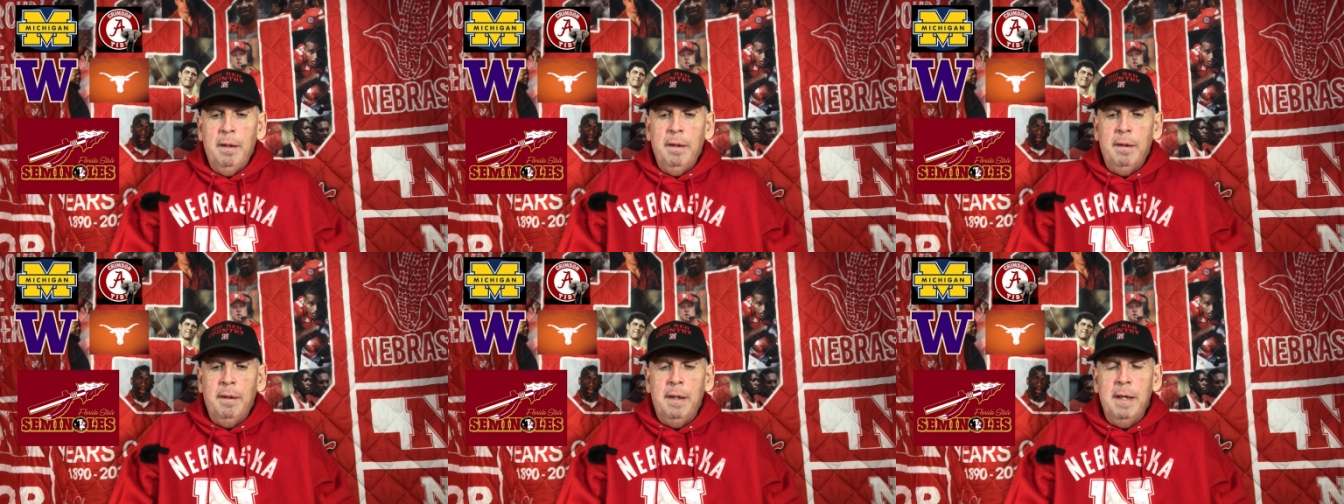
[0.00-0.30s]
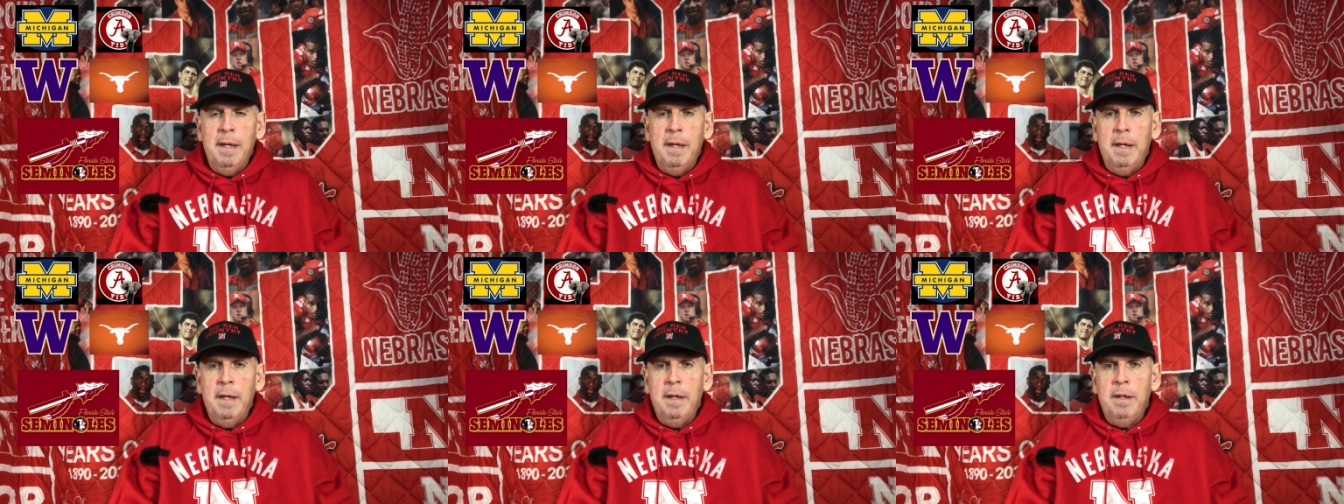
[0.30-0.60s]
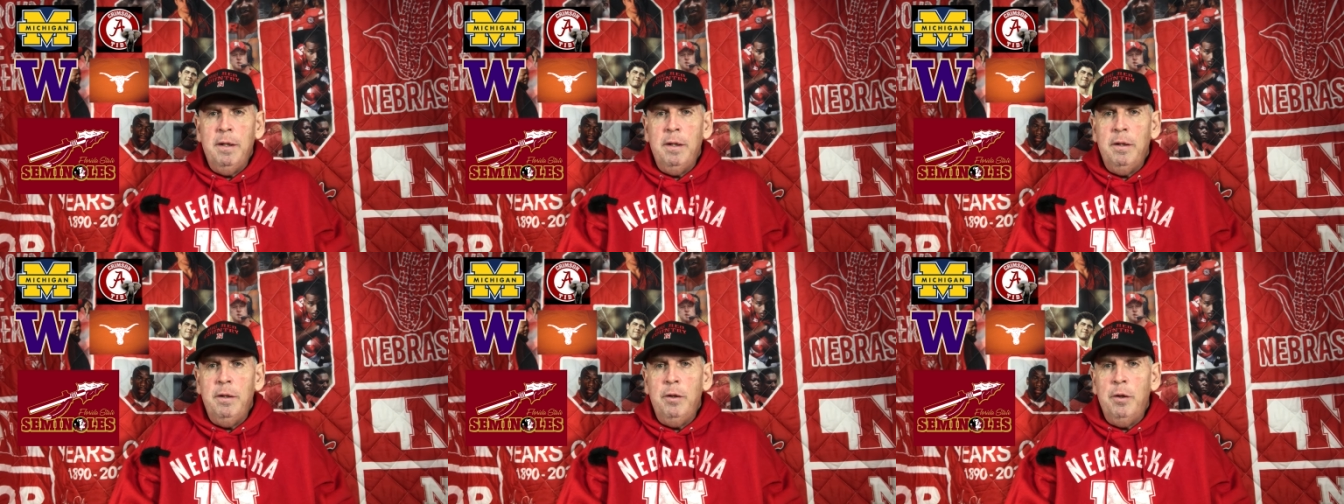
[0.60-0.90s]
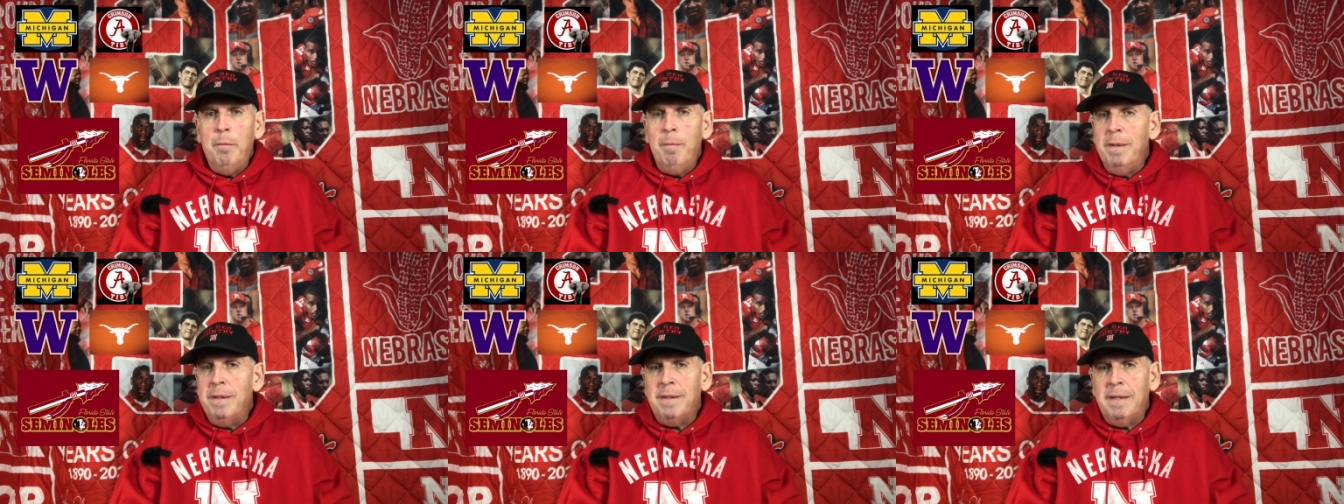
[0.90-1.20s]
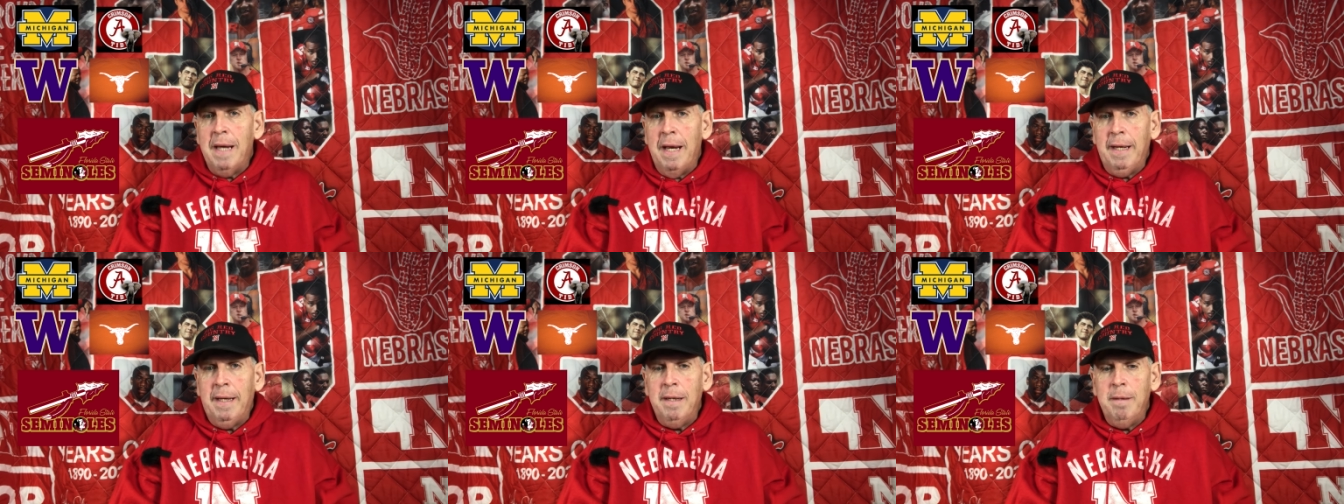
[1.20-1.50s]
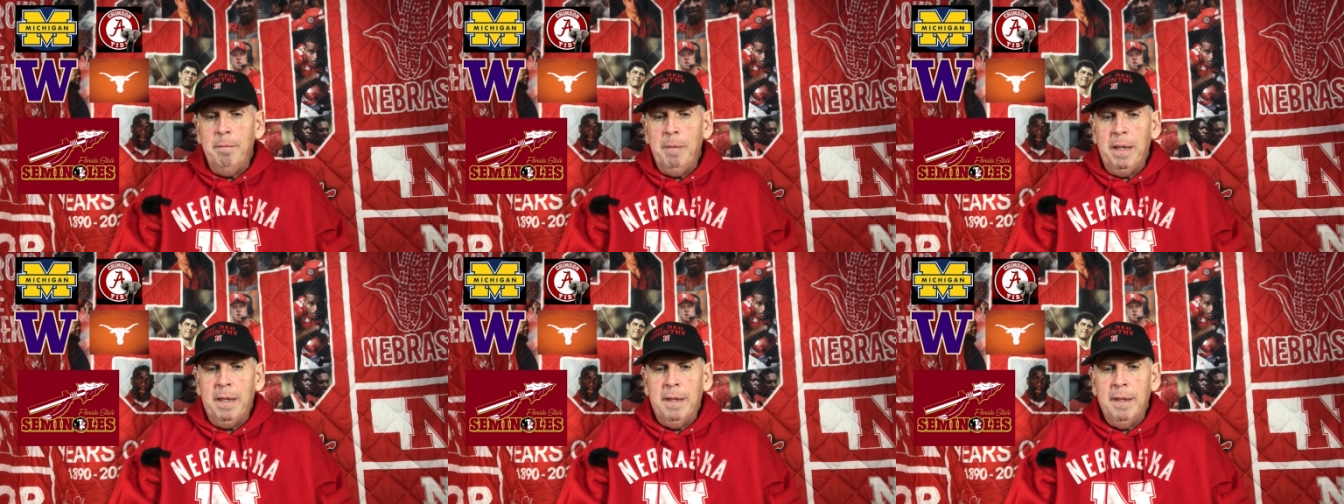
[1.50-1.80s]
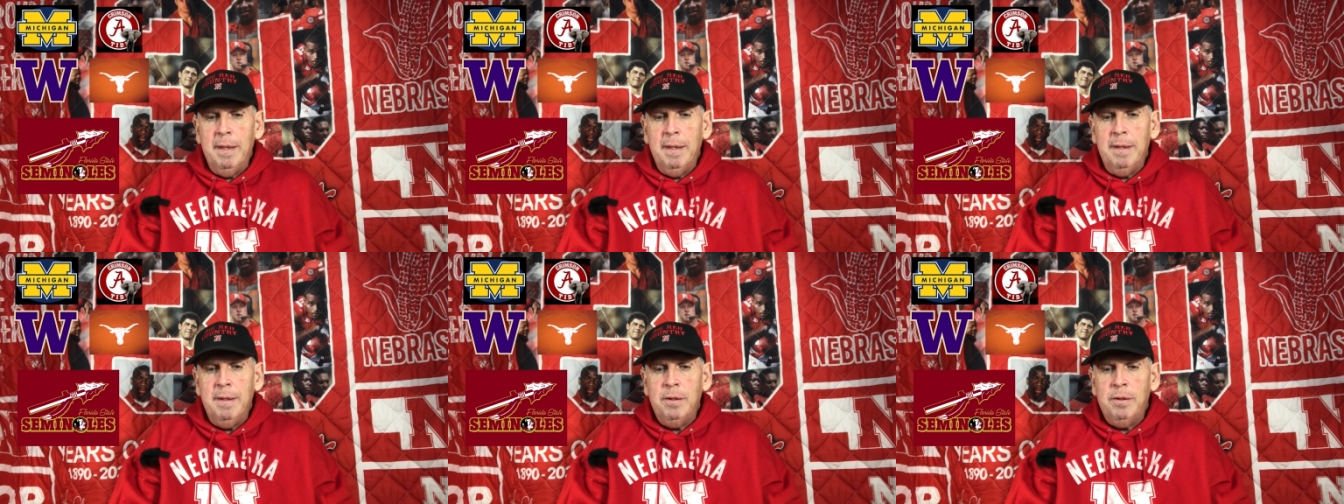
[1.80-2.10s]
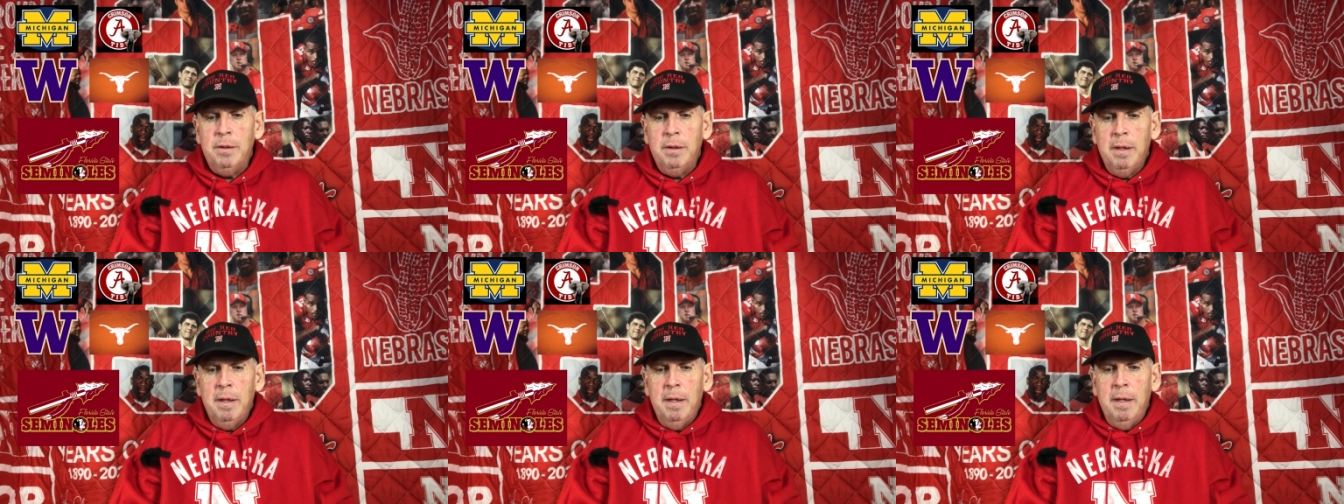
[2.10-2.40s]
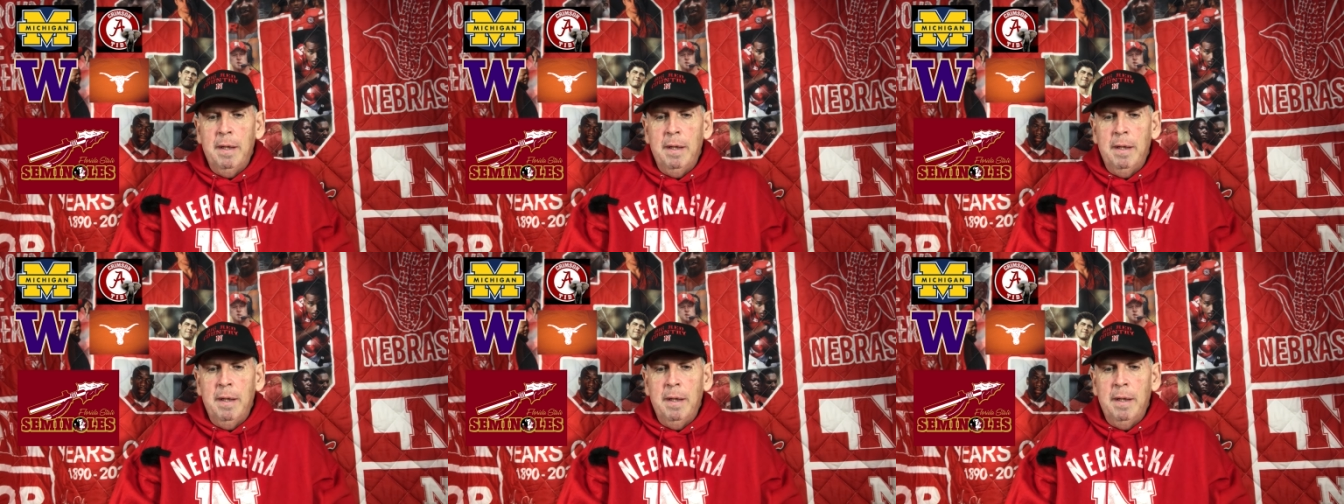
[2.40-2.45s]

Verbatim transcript: then you're mistaken because